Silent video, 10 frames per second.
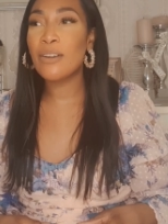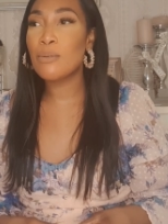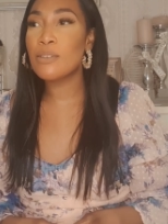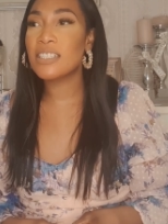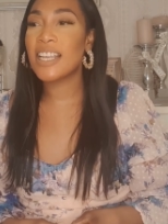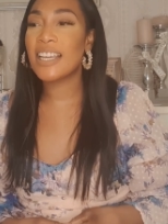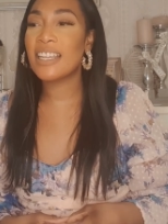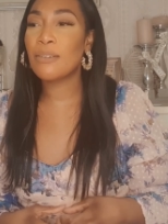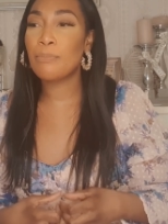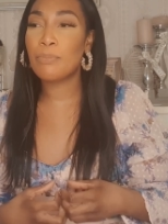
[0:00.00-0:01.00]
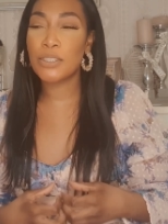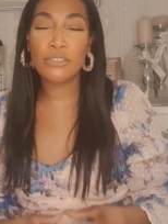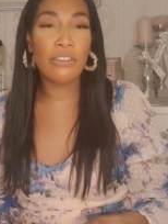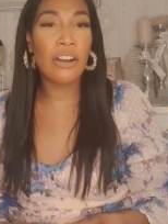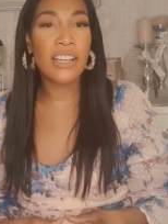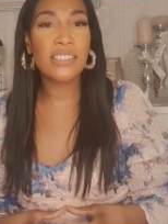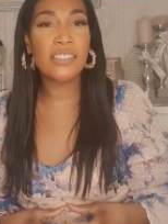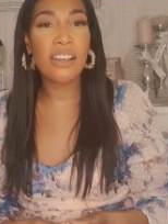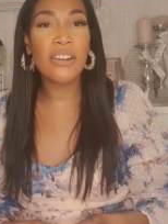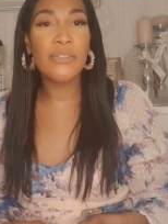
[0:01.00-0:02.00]
who is like in a strong and
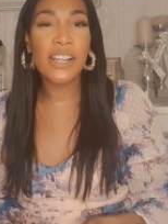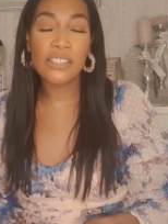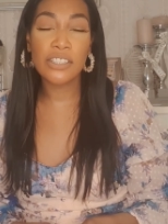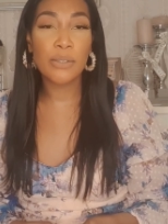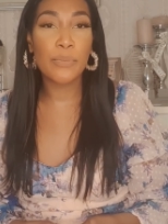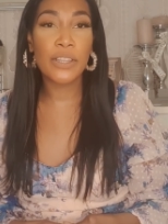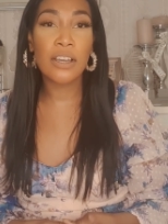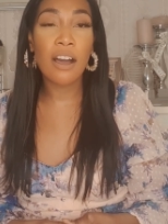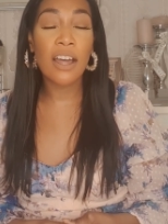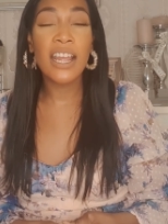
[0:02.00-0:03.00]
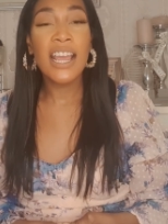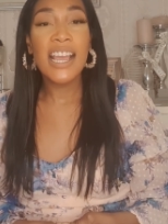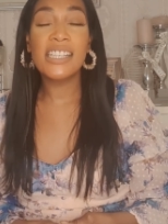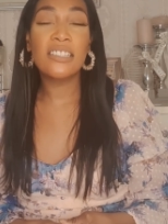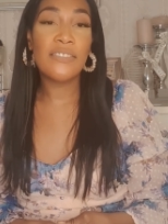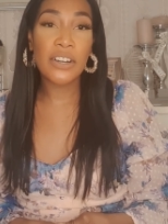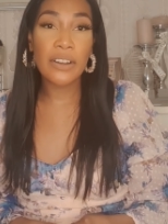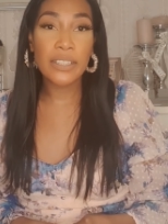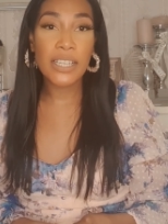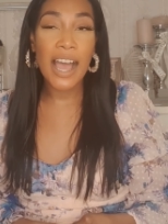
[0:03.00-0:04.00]
solid relationship with God. It's never
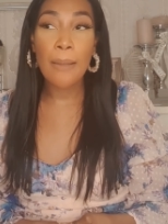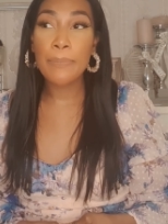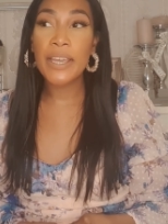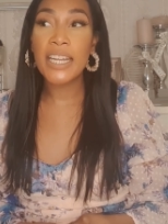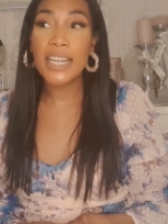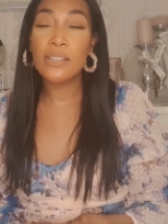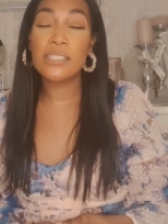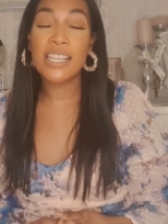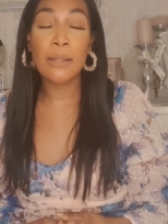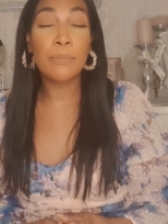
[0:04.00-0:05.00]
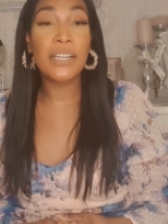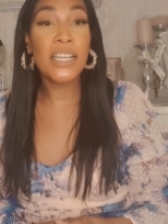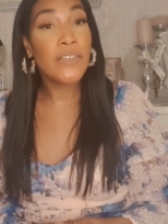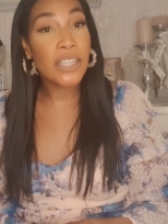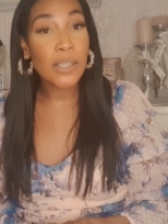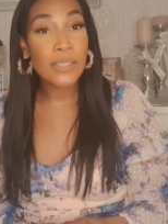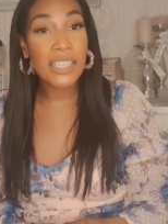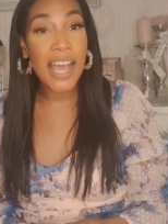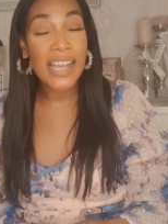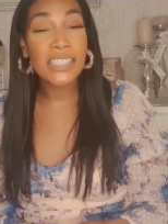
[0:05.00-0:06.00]
going to happen. And you start believing those
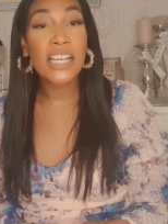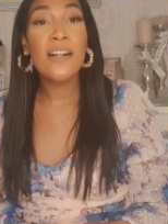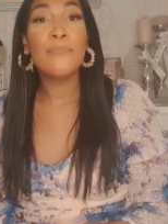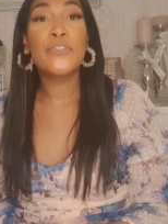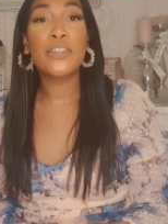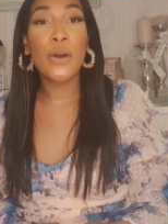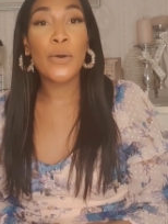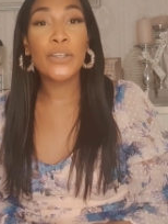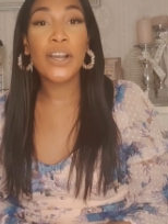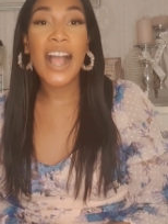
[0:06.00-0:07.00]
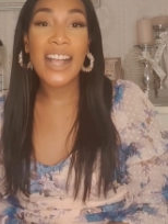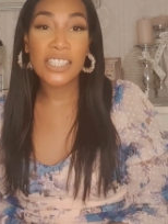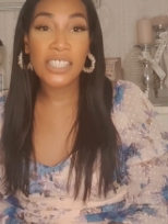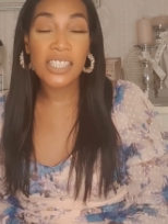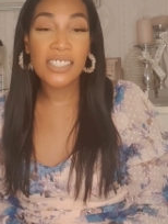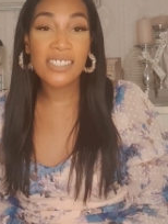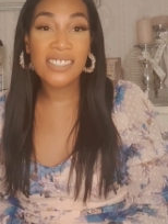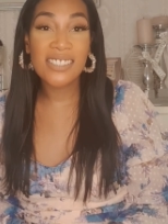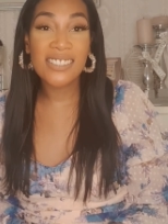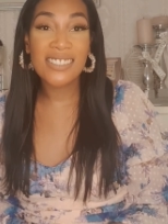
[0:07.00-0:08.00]
lies. So your
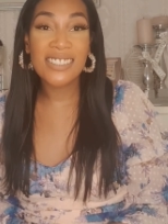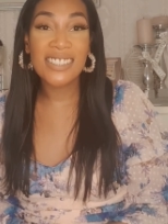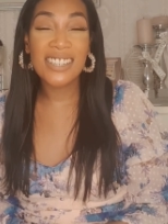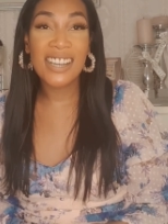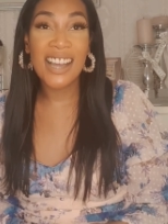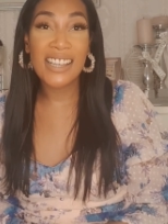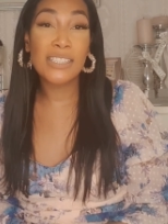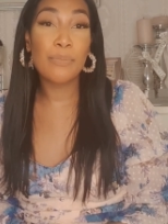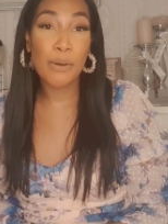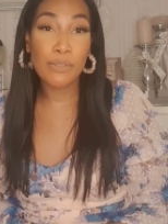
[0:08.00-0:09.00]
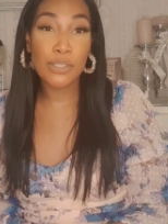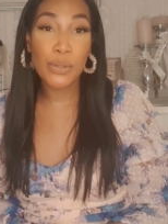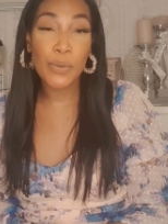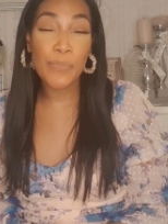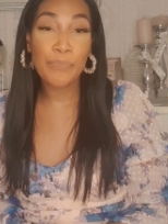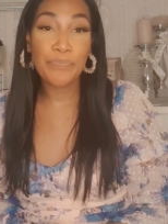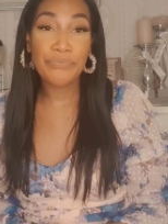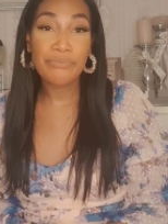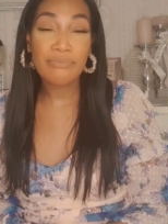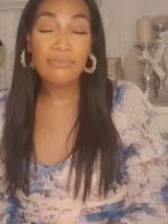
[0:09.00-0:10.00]
actions exposed
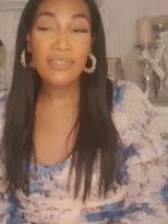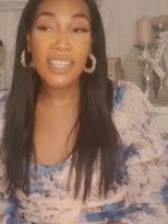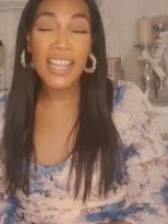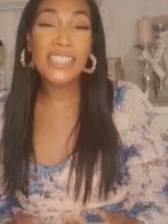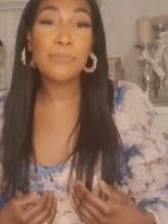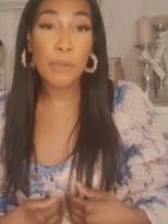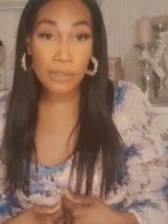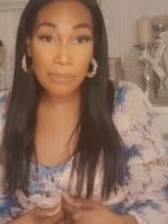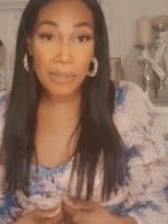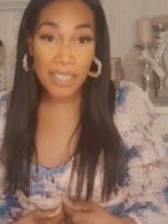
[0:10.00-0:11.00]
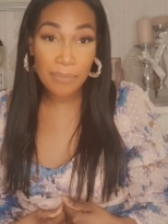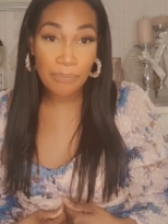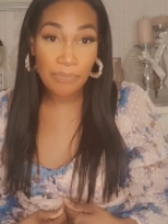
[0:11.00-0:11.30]
me,